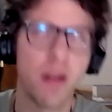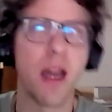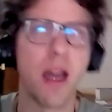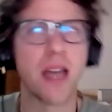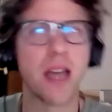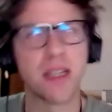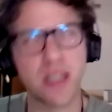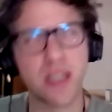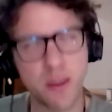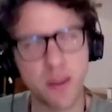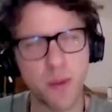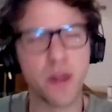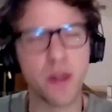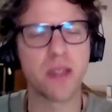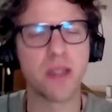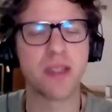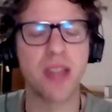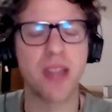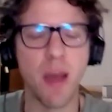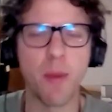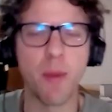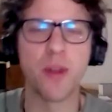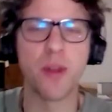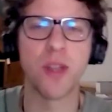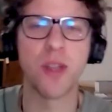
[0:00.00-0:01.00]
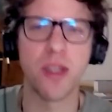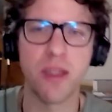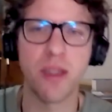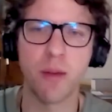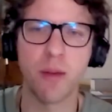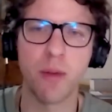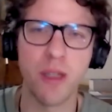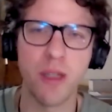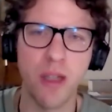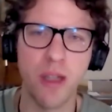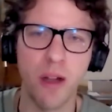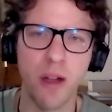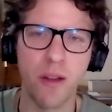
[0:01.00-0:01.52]
has experienced damage as a
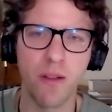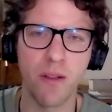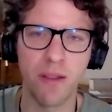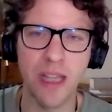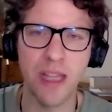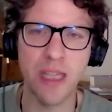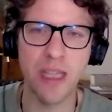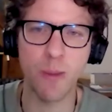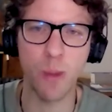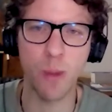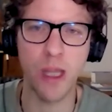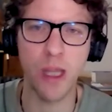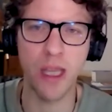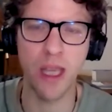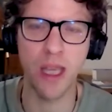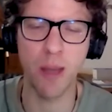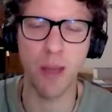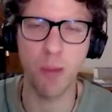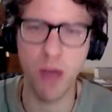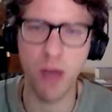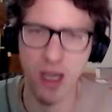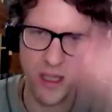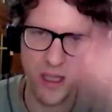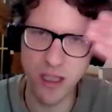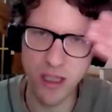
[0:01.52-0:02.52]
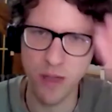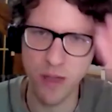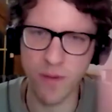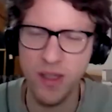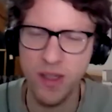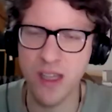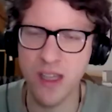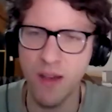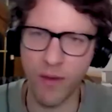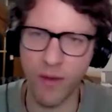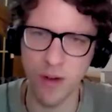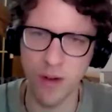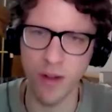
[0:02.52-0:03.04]
result of less blinking because you've
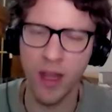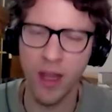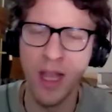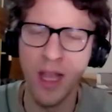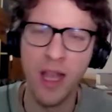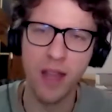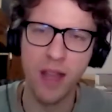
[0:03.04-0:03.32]
severed